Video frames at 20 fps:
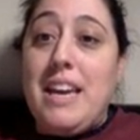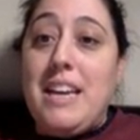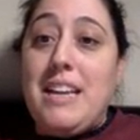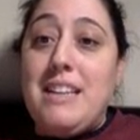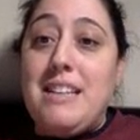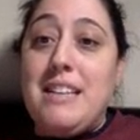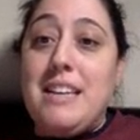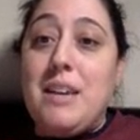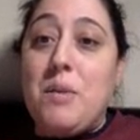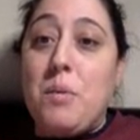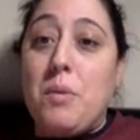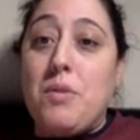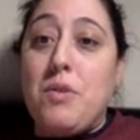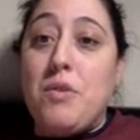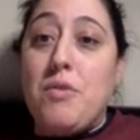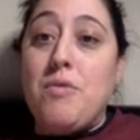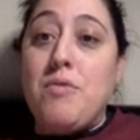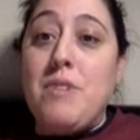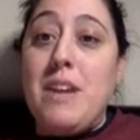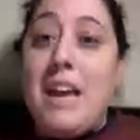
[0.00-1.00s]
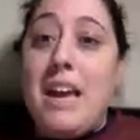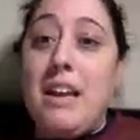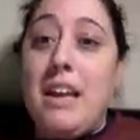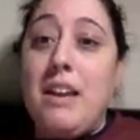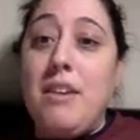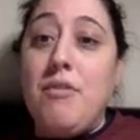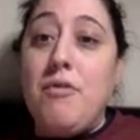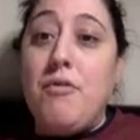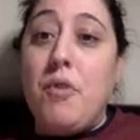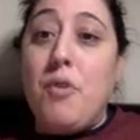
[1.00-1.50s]
is equal to
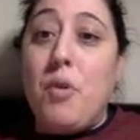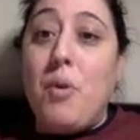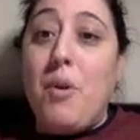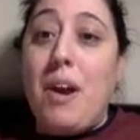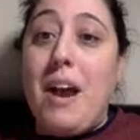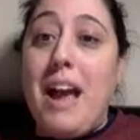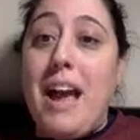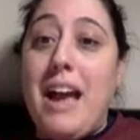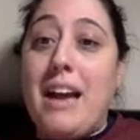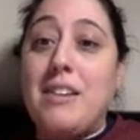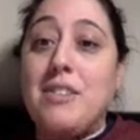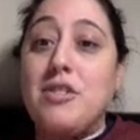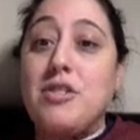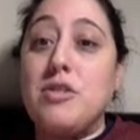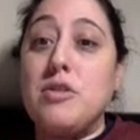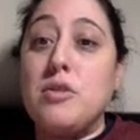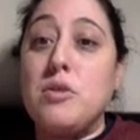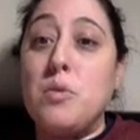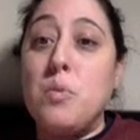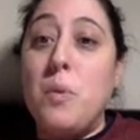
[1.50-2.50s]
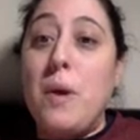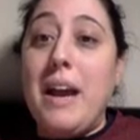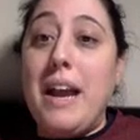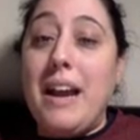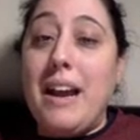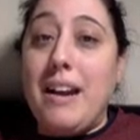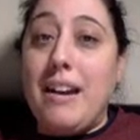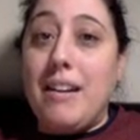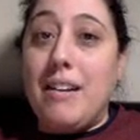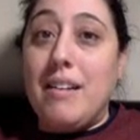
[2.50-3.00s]
negative 4x
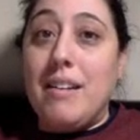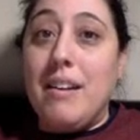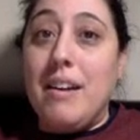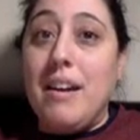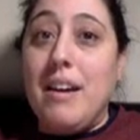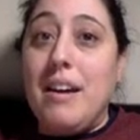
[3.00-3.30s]
squared,